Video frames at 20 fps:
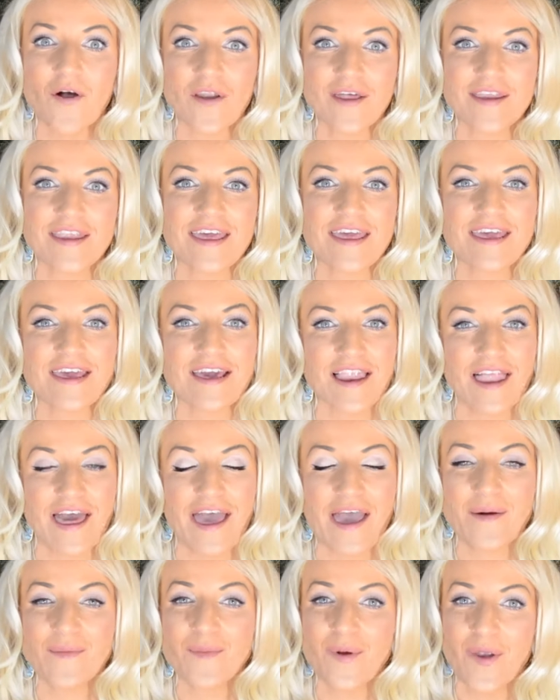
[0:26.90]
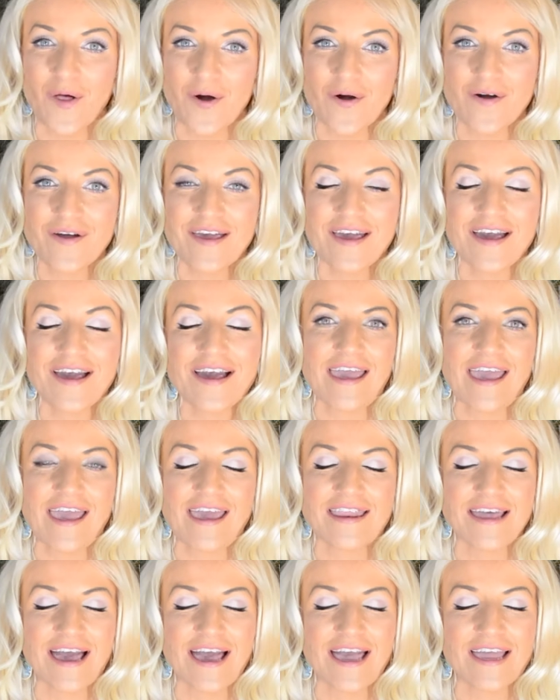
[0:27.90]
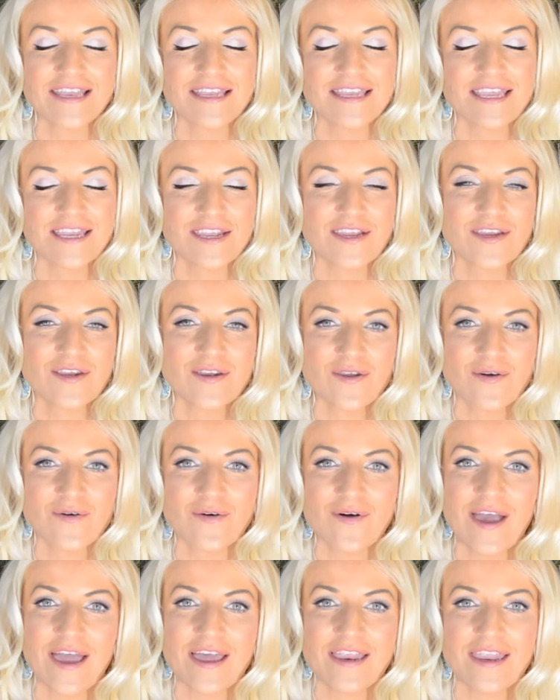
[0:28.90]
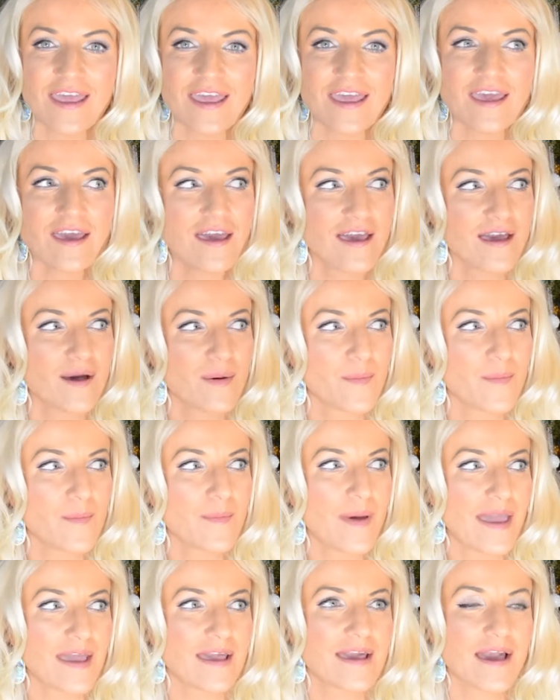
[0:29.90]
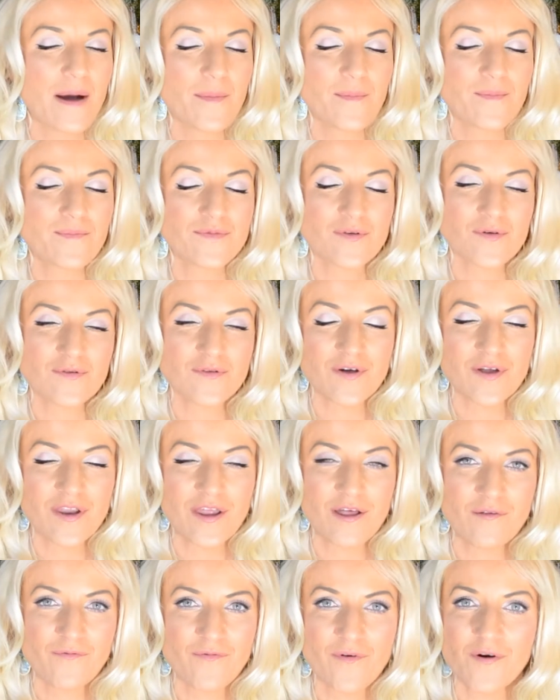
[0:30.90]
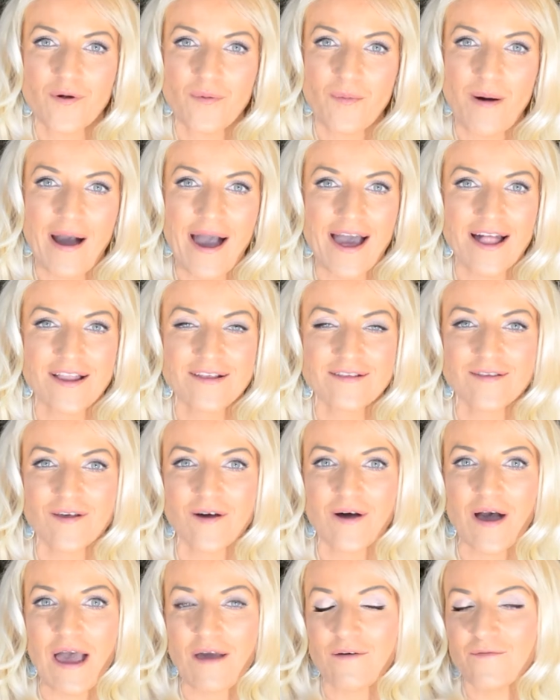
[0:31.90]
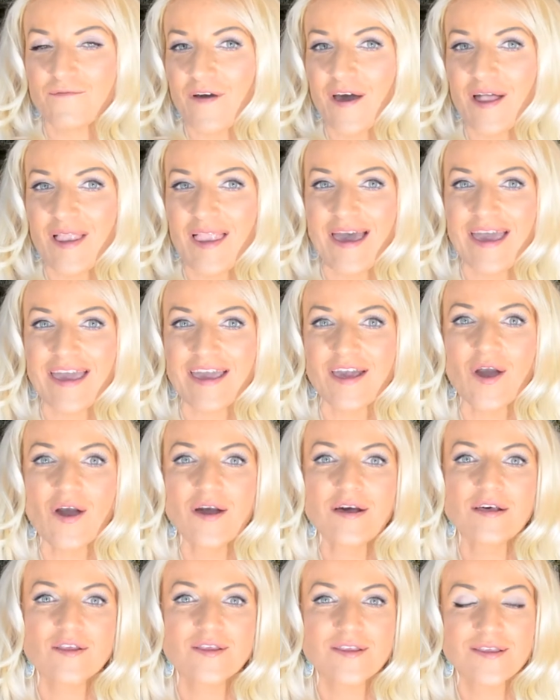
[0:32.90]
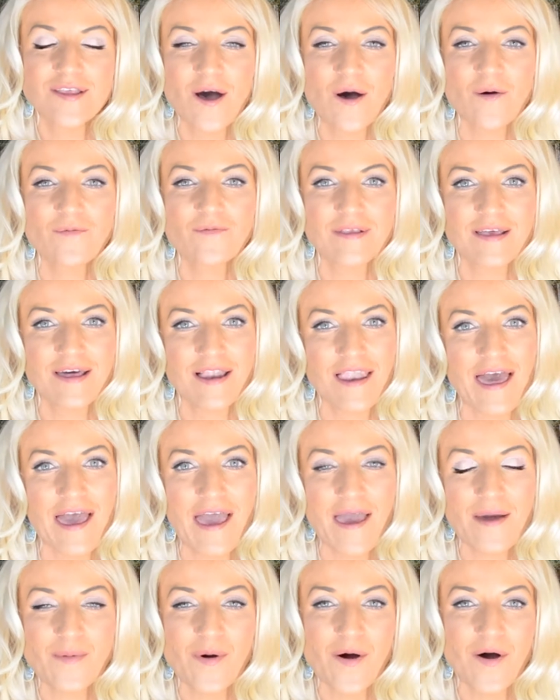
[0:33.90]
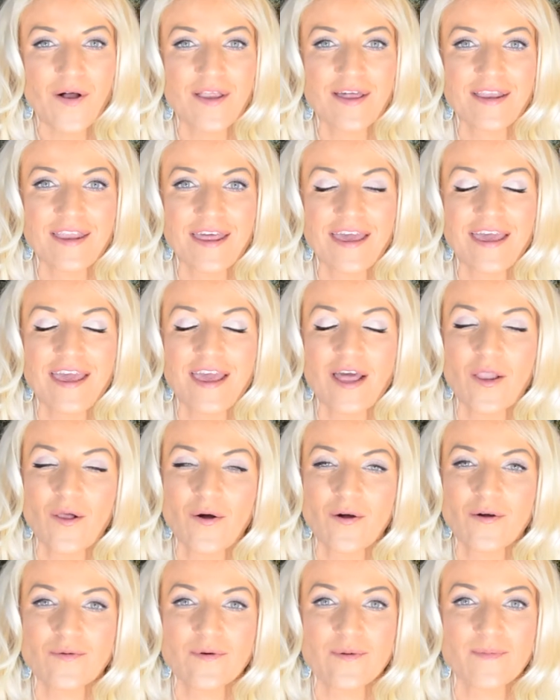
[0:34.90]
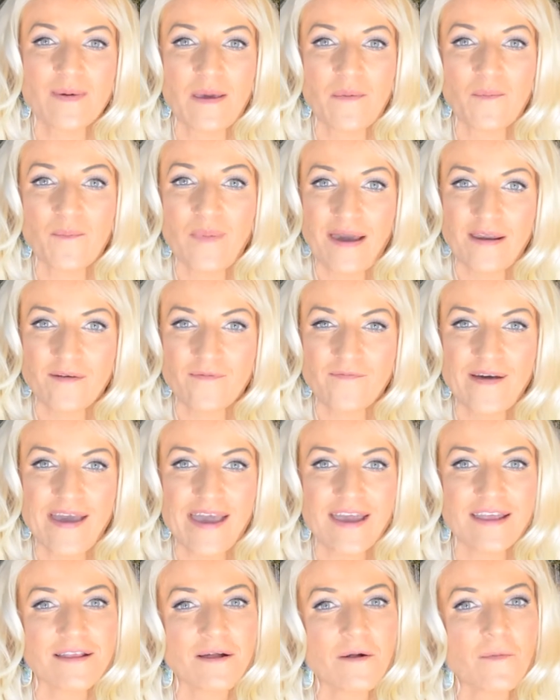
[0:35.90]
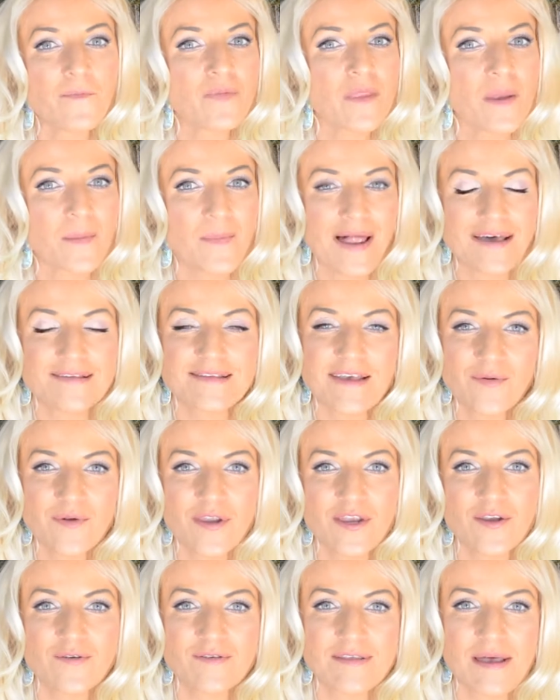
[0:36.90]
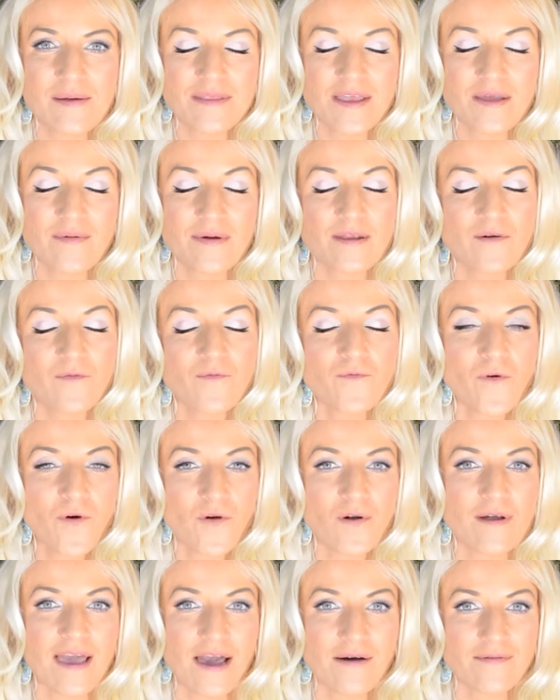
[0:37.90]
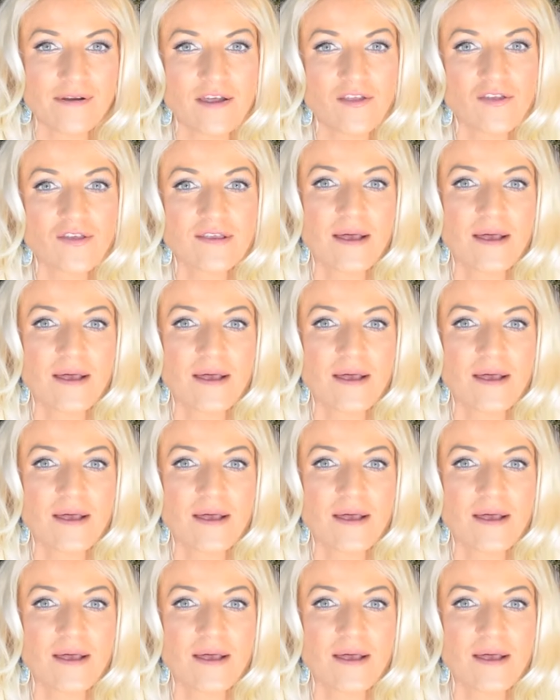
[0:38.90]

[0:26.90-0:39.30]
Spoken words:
holiday glam look, and I didn't do any makeup tutorial for a while, so I felt like soft glam holiday look would be perfect. Plus I want to do something with a full coverage,